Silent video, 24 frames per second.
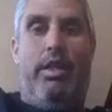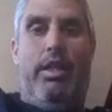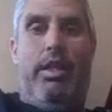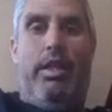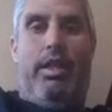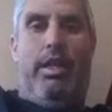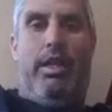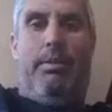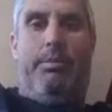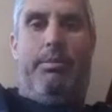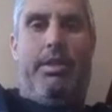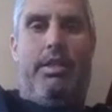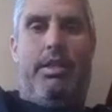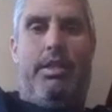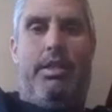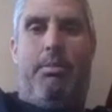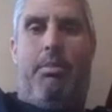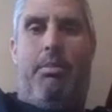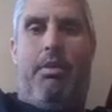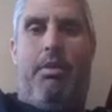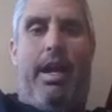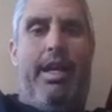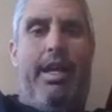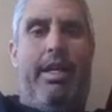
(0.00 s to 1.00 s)
I'm just a
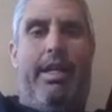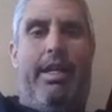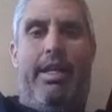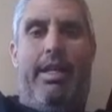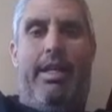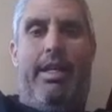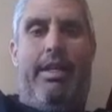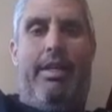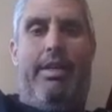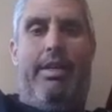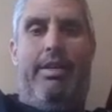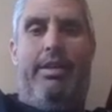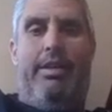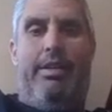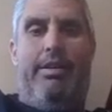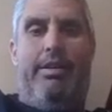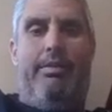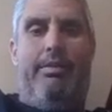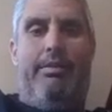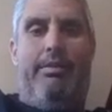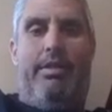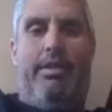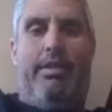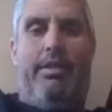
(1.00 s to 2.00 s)
bright kid that
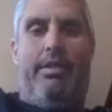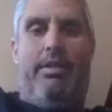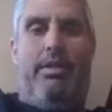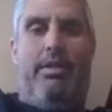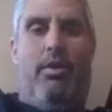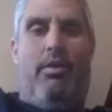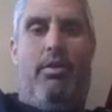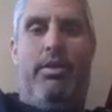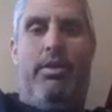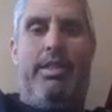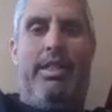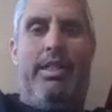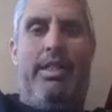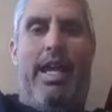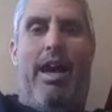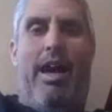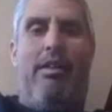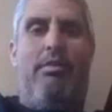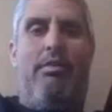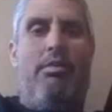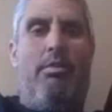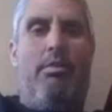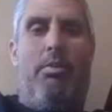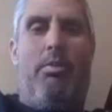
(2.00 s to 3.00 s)
can know the
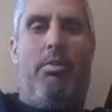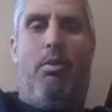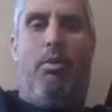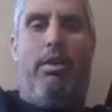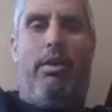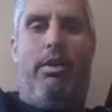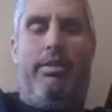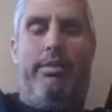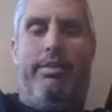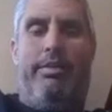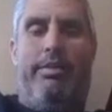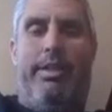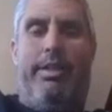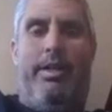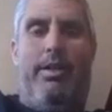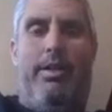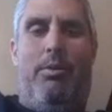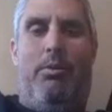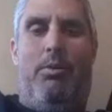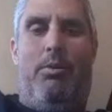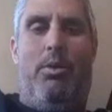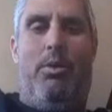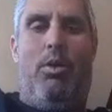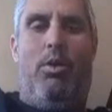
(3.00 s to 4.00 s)
scouting report,
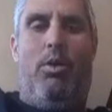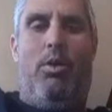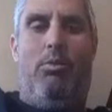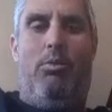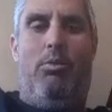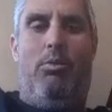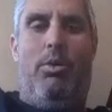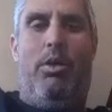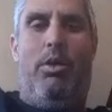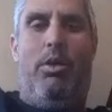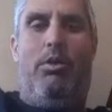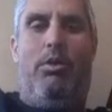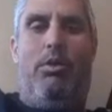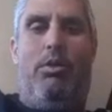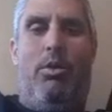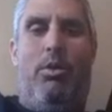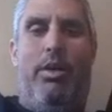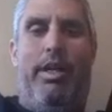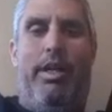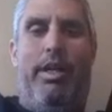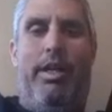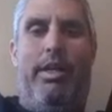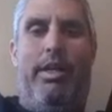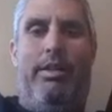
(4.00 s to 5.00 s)
real
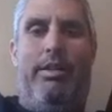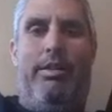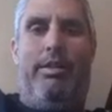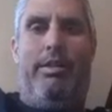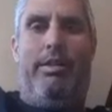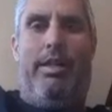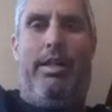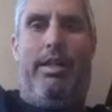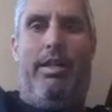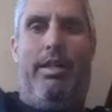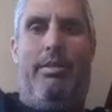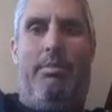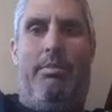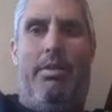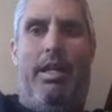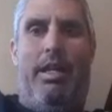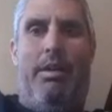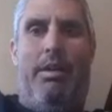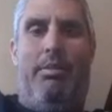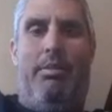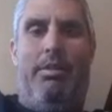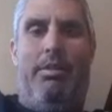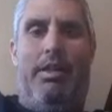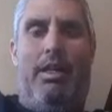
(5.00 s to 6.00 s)
quick and be
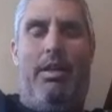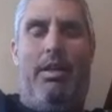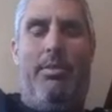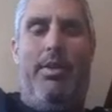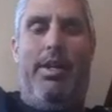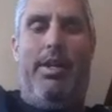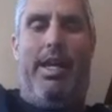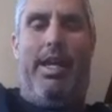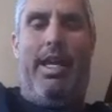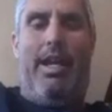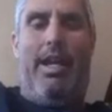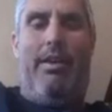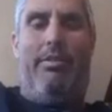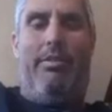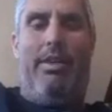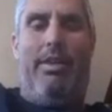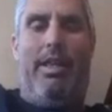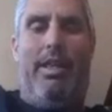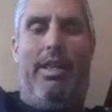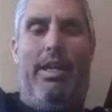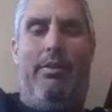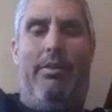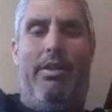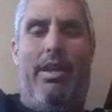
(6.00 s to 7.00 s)
able to communicate
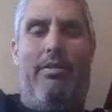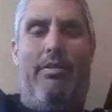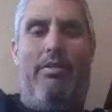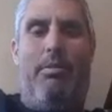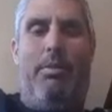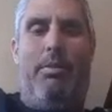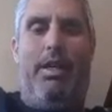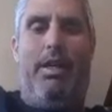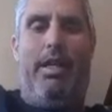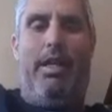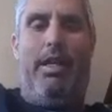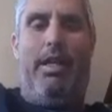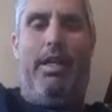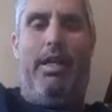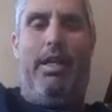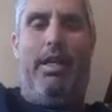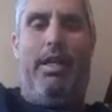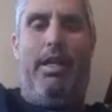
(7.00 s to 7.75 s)
everything with everybody.